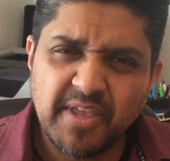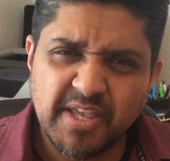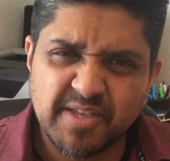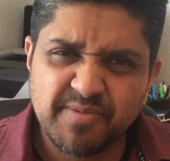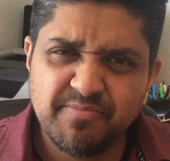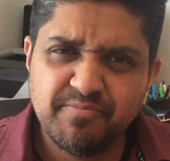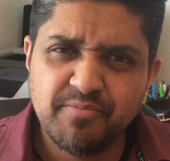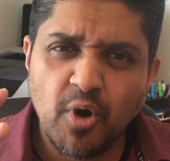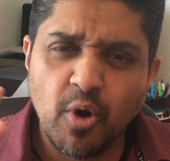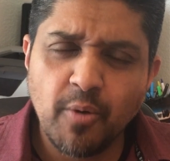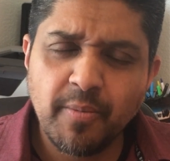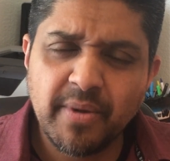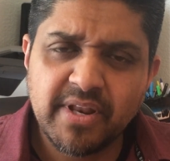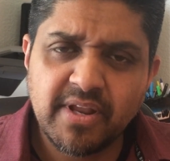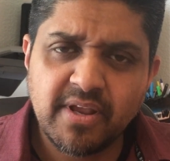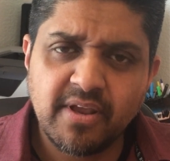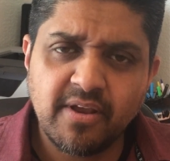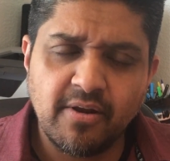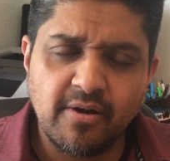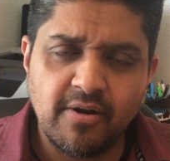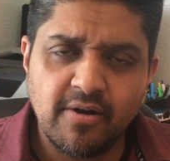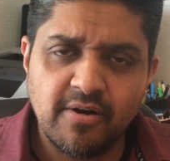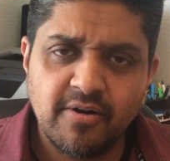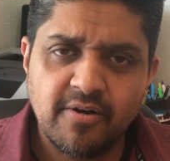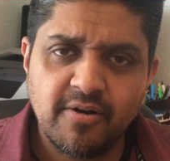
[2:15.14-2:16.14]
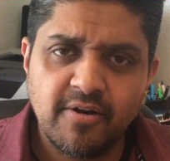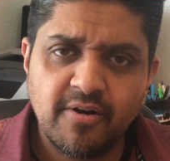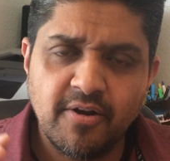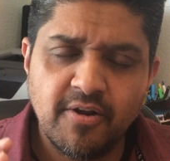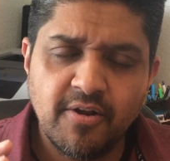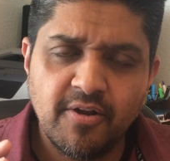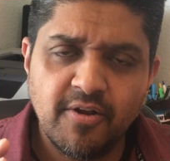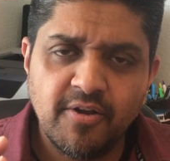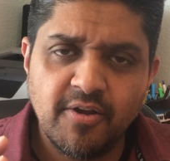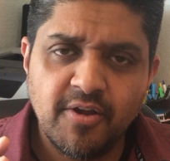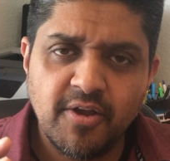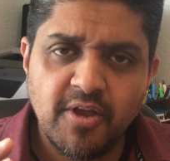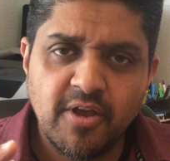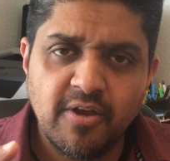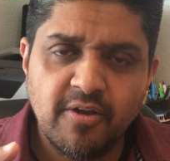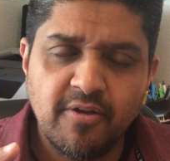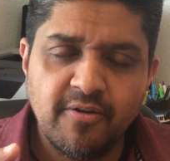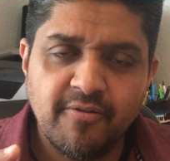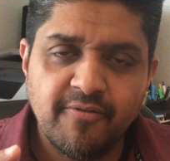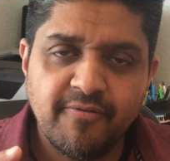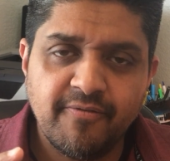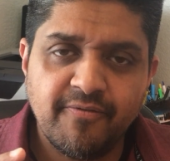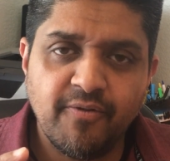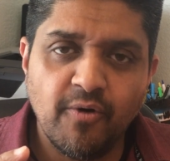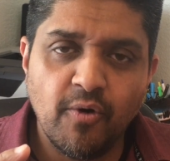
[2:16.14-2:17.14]
moment here
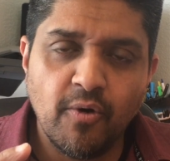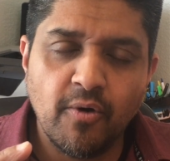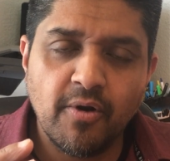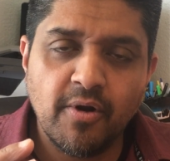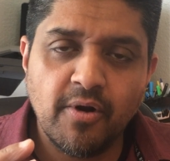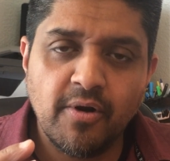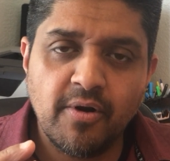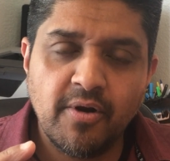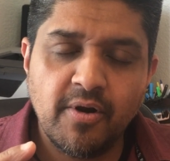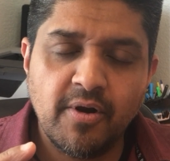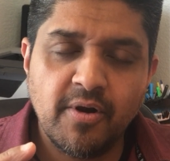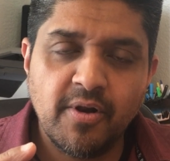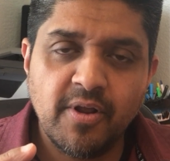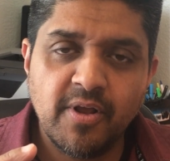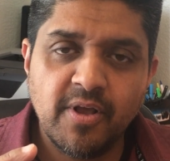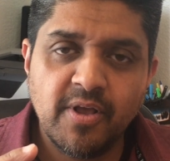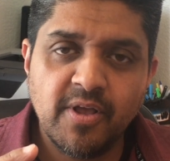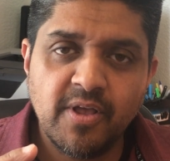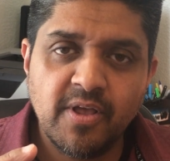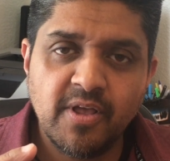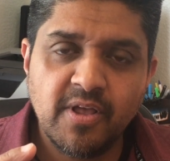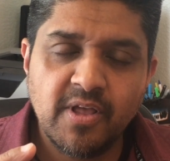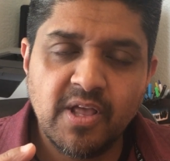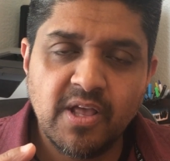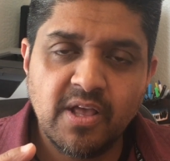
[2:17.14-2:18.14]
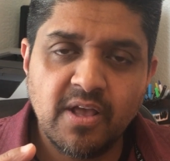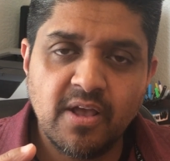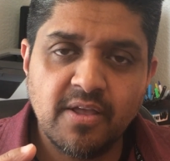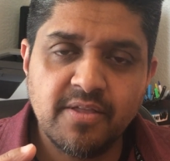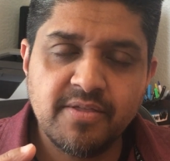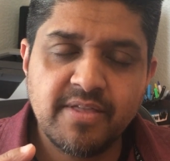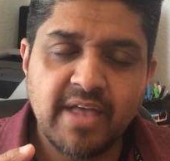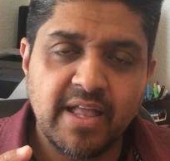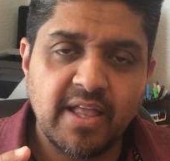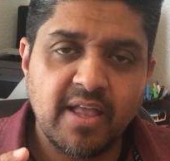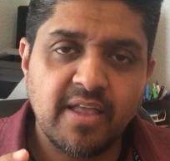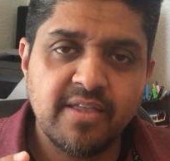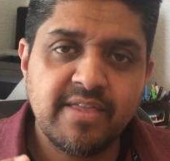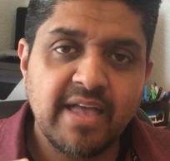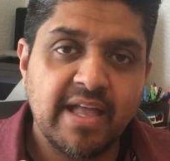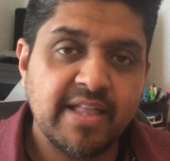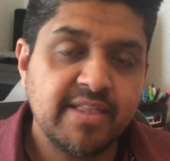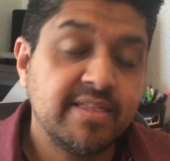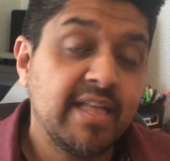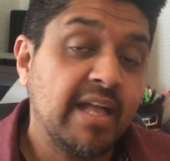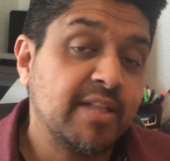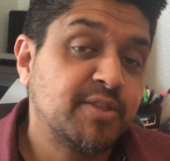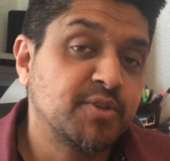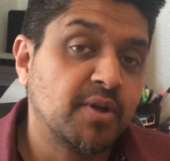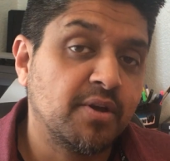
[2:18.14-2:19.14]
for
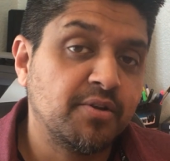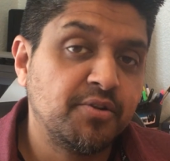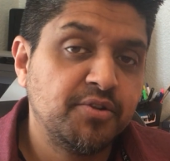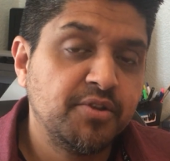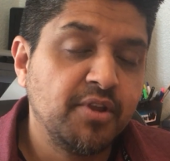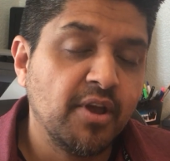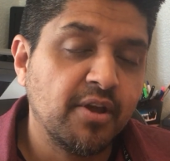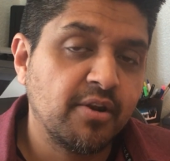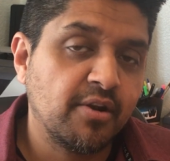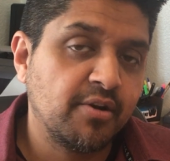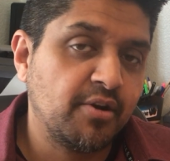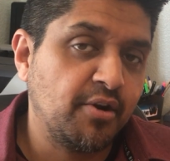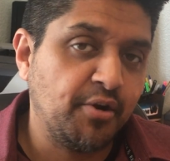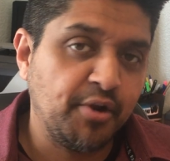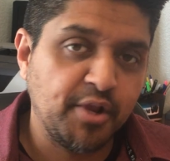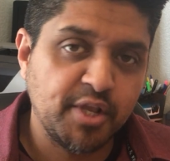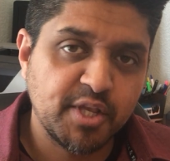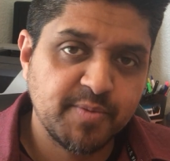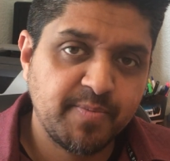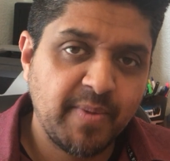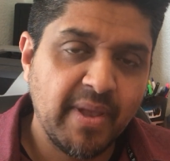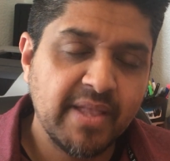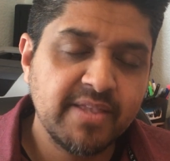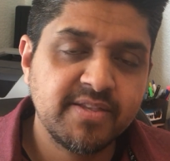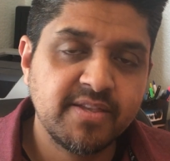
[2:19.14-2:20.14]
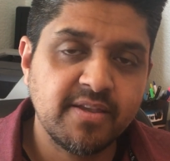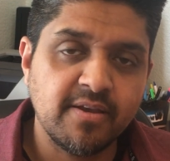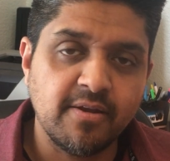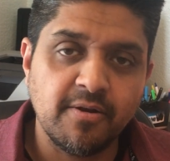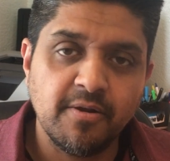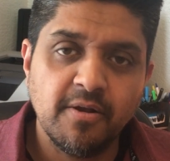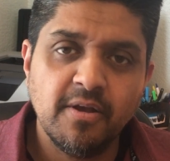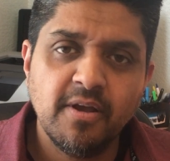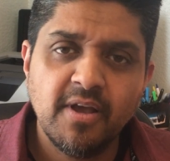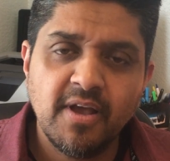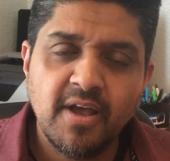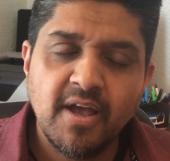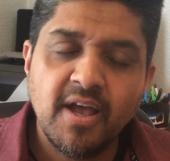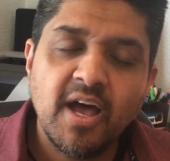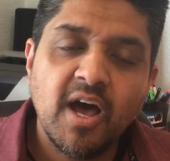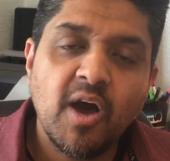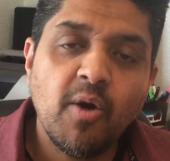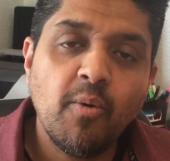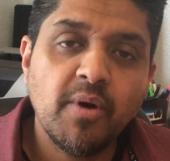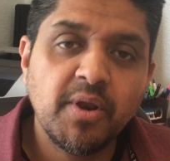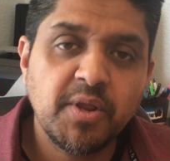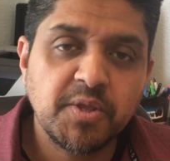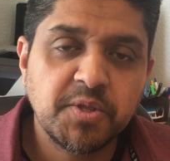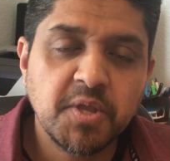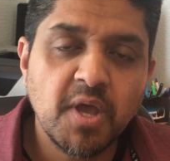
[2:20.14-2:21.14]
that's done on our expense here? I
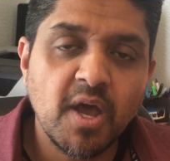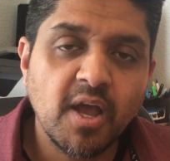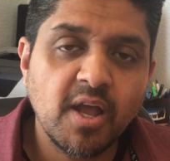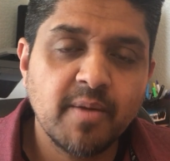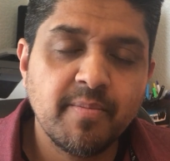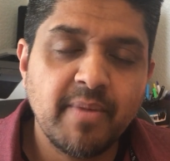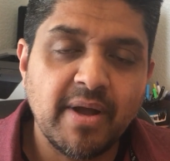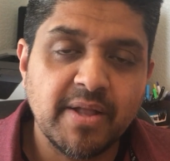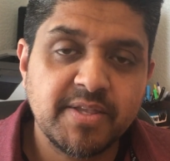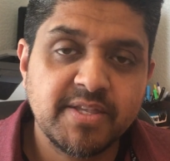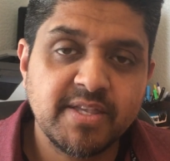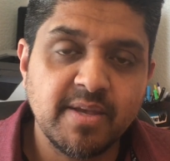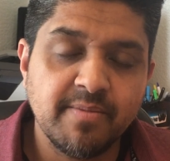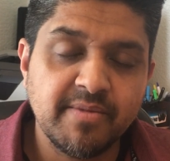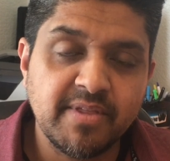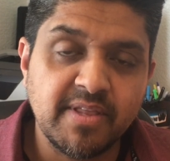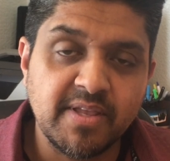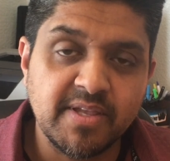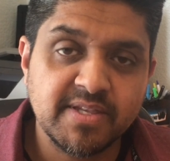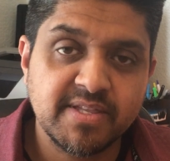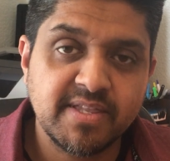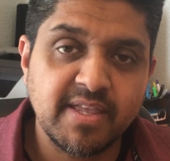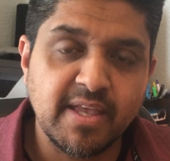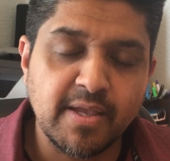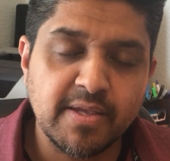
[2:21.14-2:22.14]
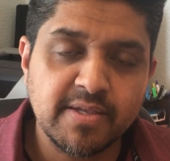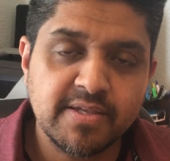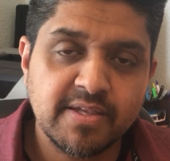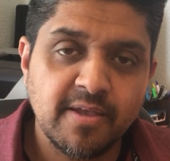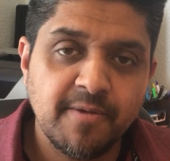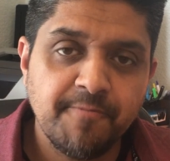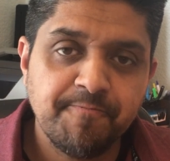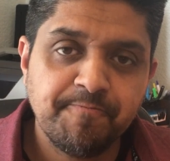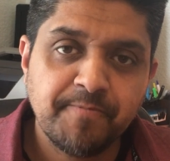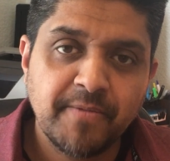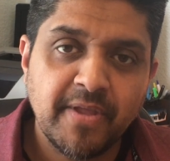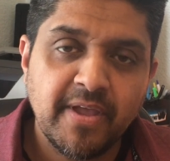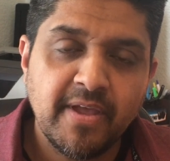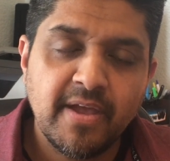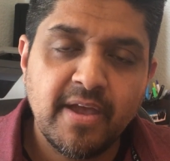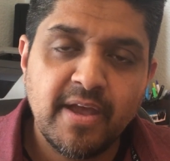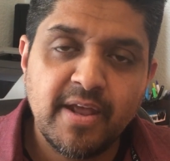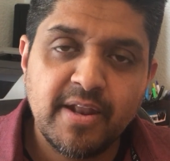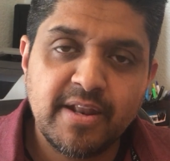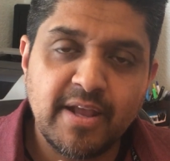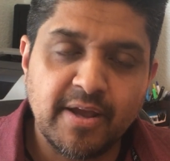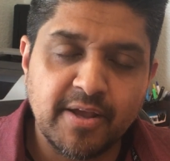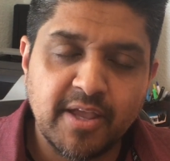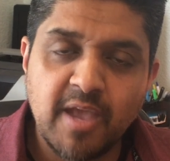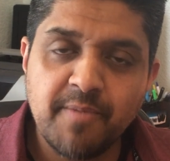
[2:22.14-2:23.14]
want to talk about some of these things.
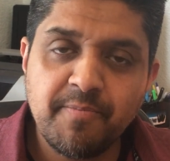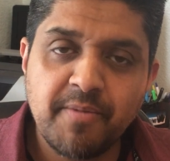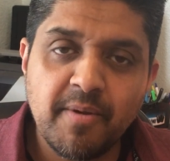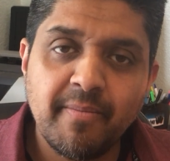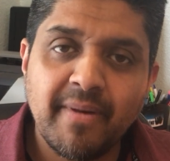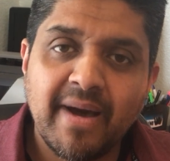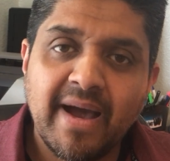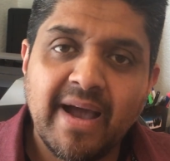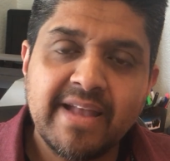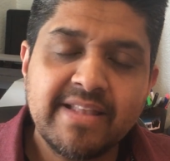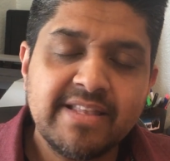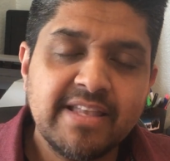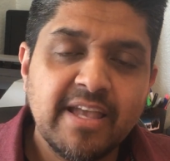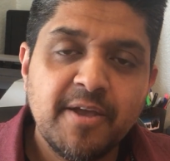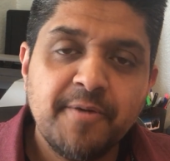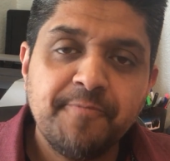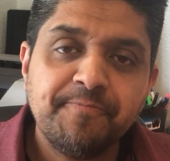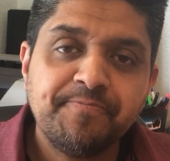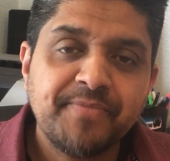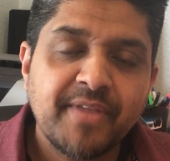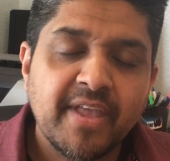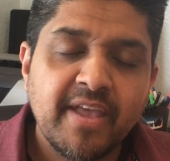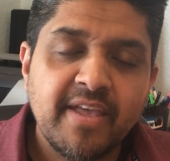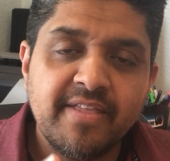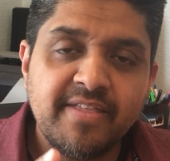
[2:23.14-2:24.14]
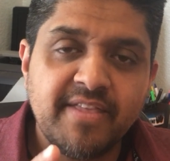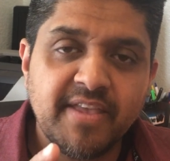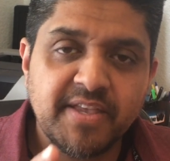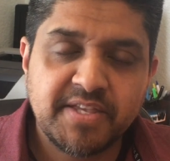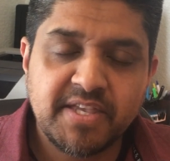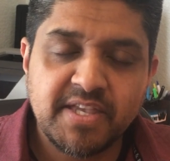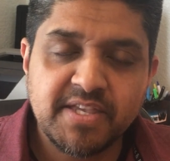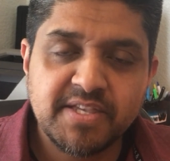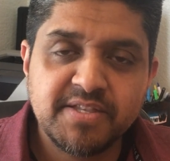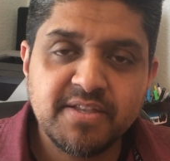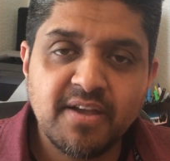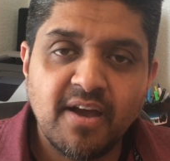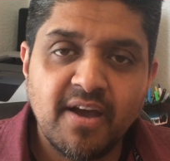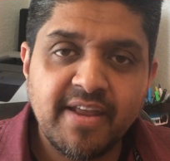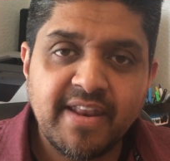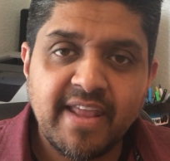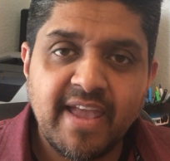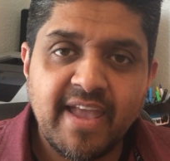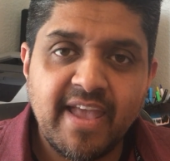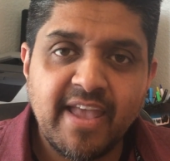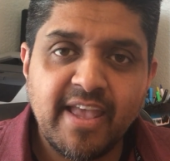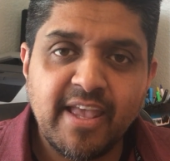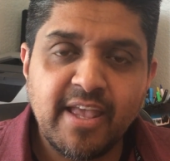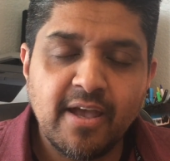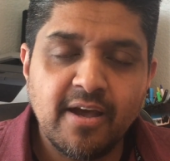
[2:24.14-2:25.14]
Now, keep in mind, this is not
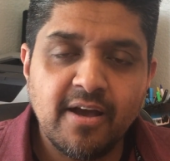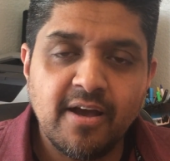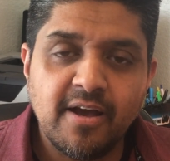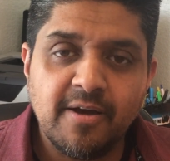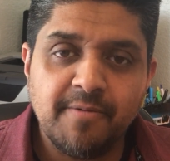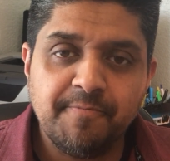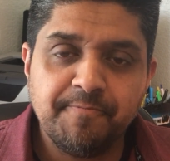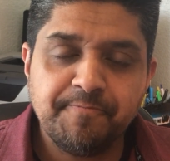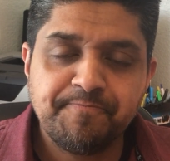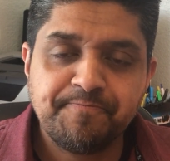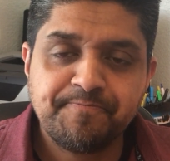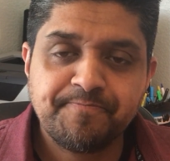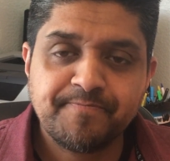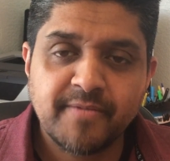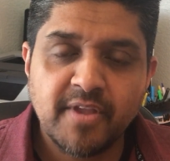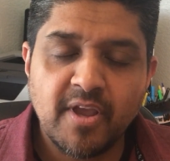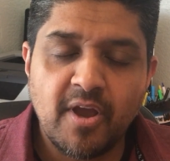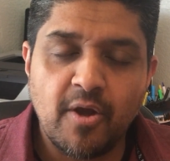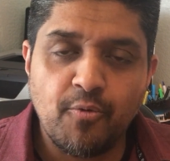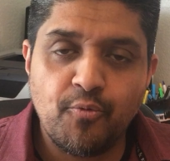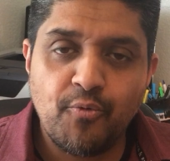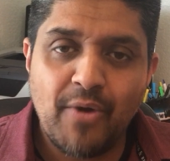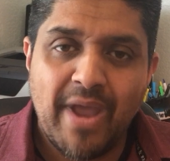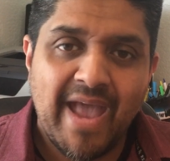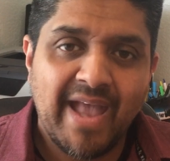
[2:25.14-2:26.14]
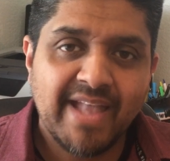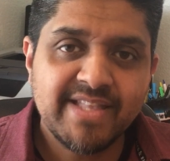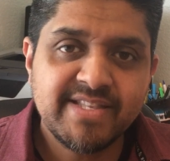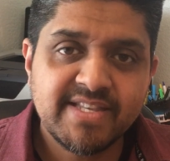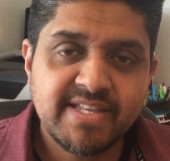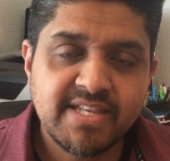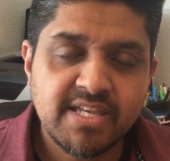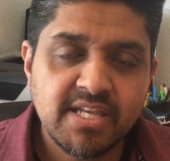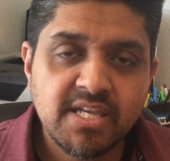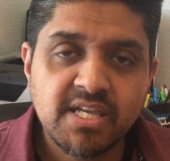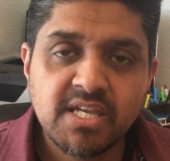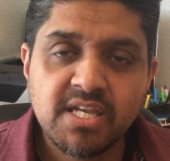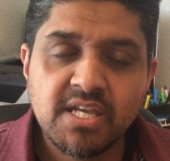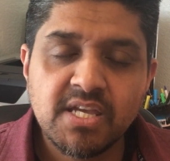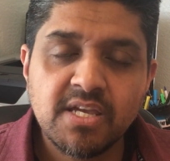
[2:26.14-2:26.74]
a rant